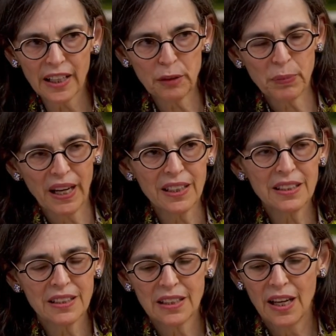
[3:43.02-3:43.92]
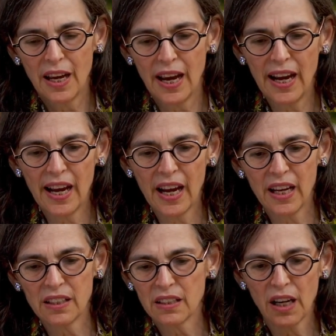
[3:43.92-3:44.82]
at best
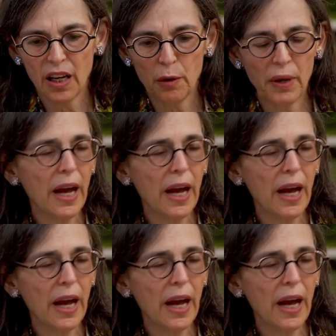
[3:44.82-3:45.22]
and um,